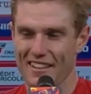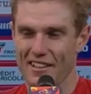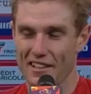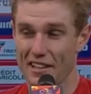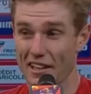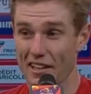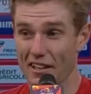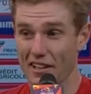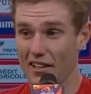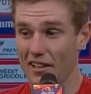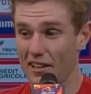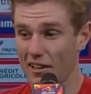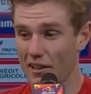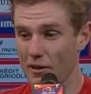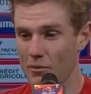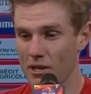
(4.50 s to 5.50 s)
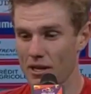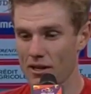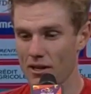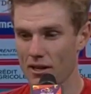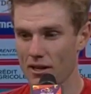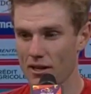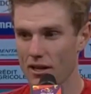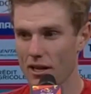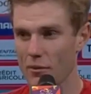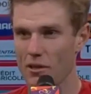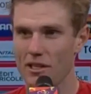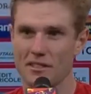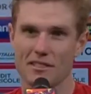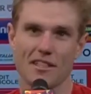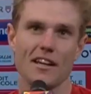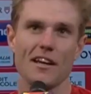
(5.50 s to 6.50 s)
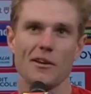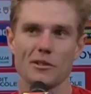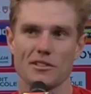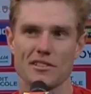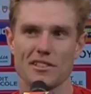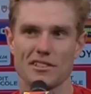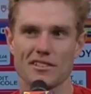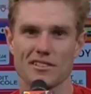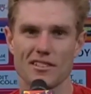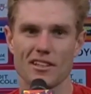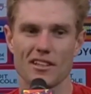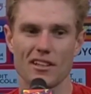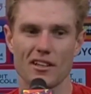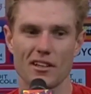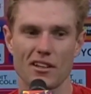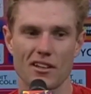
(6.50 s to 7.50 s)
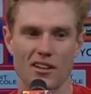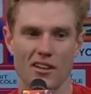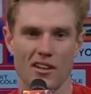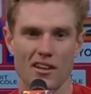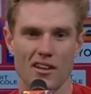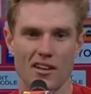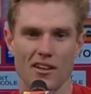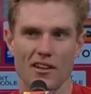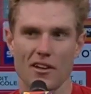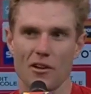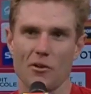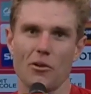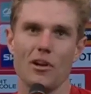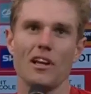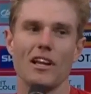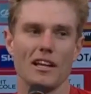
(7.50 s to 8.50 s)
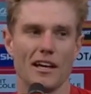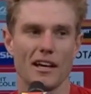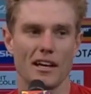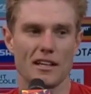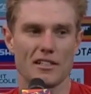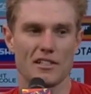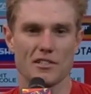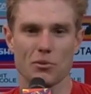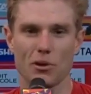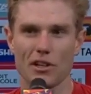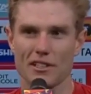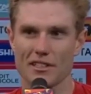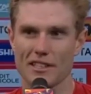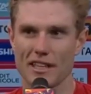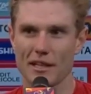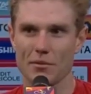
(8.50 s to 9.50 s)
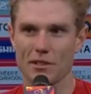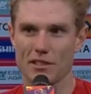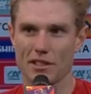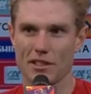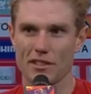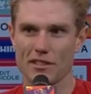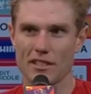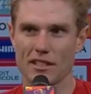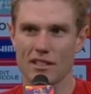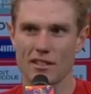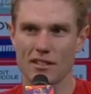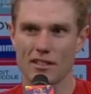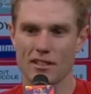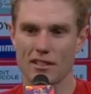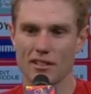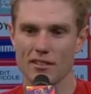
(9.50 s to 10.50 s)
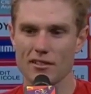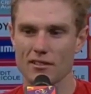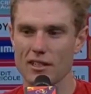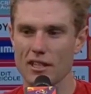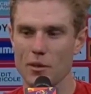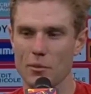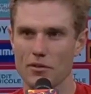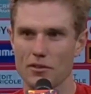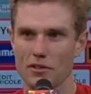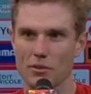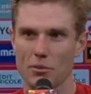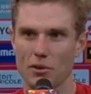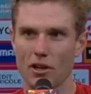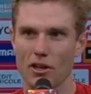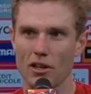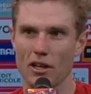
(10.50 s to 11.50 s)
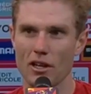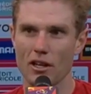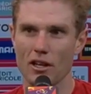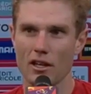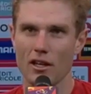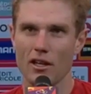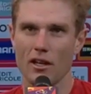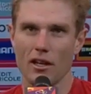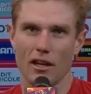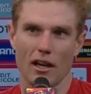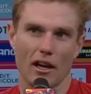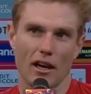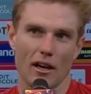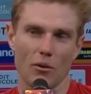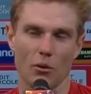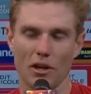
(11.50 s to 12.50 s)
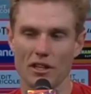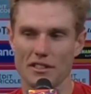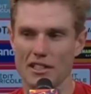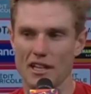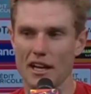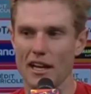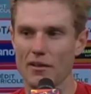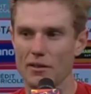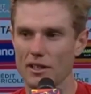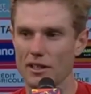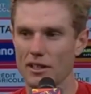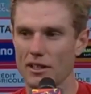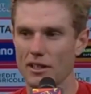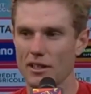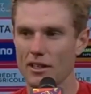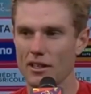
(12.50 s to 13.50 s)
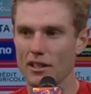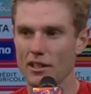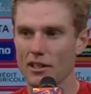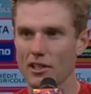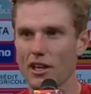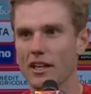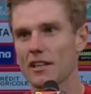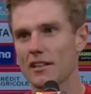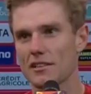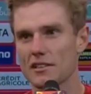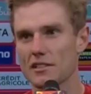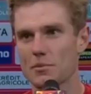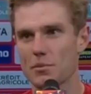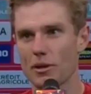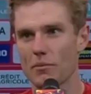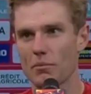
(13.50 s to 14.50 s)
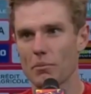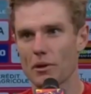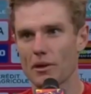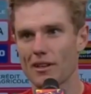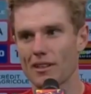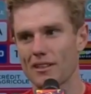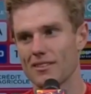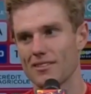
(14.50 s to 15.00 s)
Yeah, I mean, today was just, really, I just wanted to keep the jersey and keep it for tomorrow. I wanted to have a crack at the sprint, but